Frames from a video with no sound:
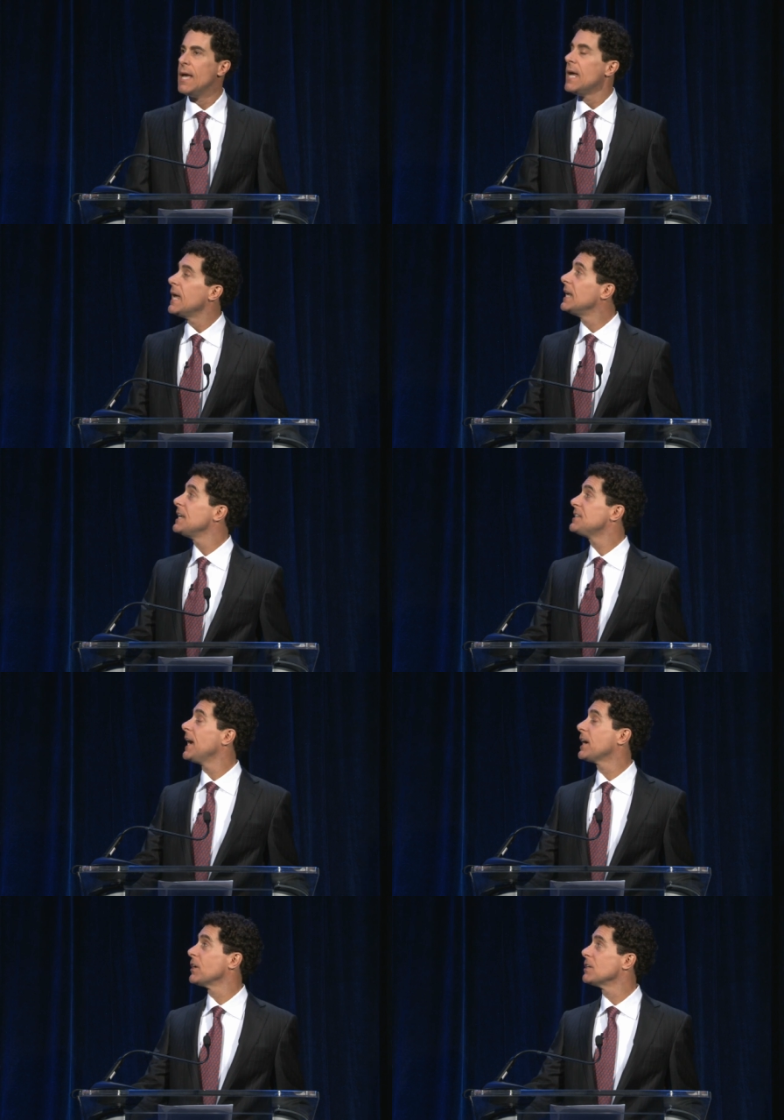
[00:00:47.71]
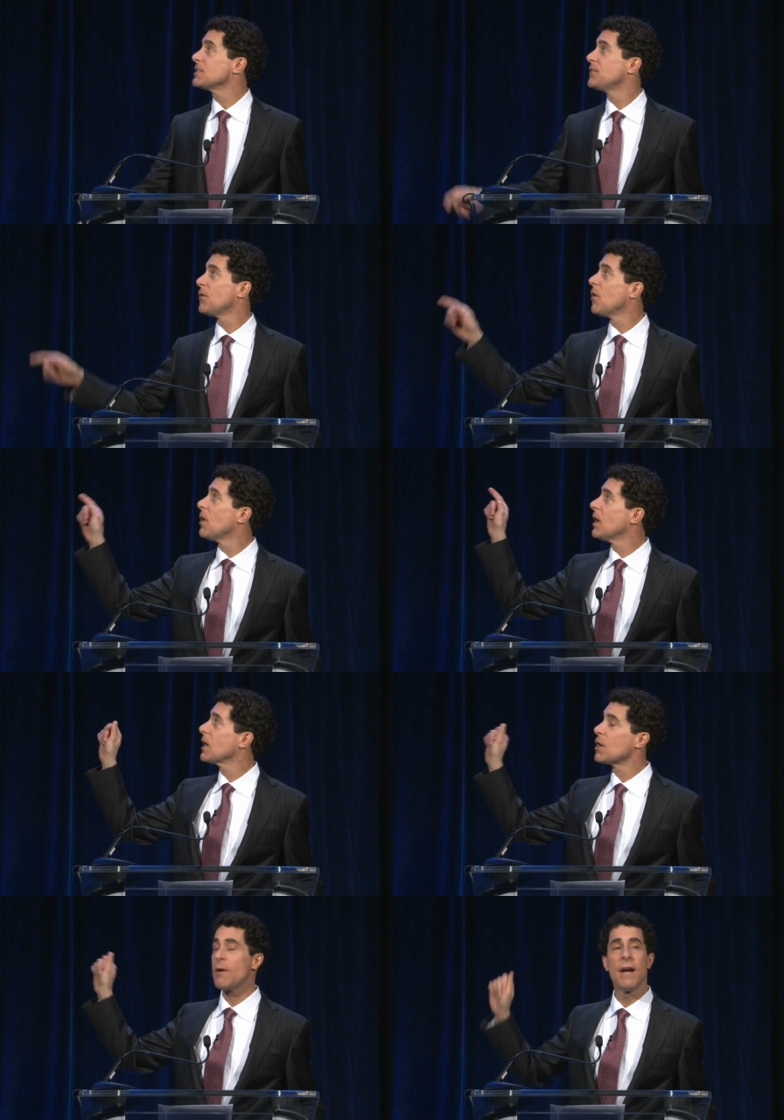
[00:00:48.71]
Any takers for
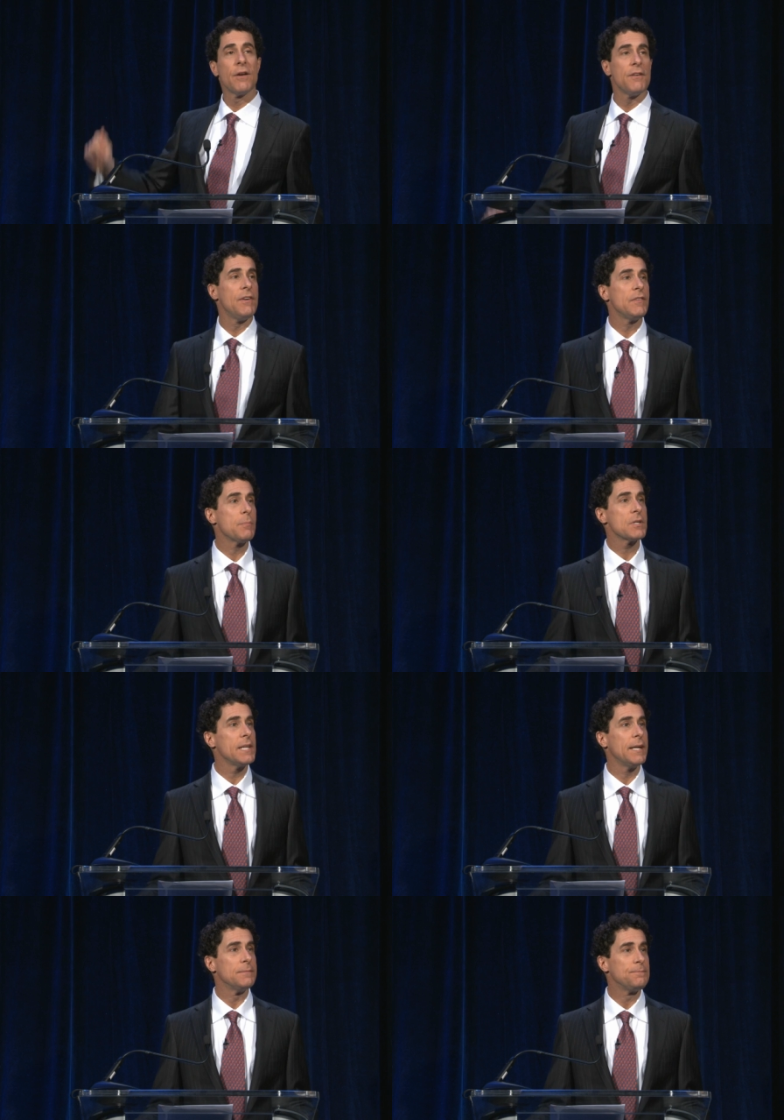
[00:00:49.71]
greater than 50%?